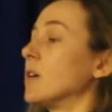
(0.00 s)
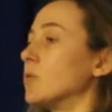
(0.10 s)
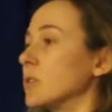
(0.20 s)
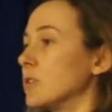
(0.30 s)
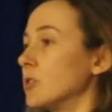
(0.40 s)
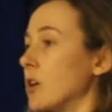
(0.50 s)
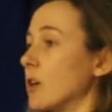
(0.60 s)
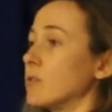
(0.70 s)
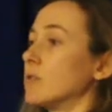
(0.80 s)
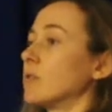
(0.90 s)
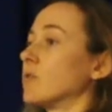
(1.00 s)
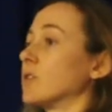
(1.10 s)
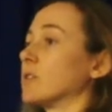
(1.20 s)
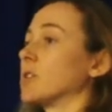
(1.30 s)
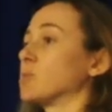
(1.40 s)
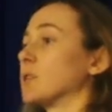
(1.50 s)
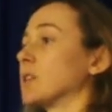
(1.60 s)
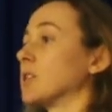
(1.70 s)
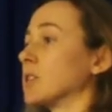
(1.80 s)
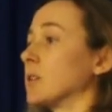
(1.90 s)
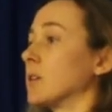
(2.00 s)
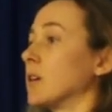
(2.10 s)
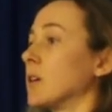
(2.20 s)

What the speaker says: with no further expectation.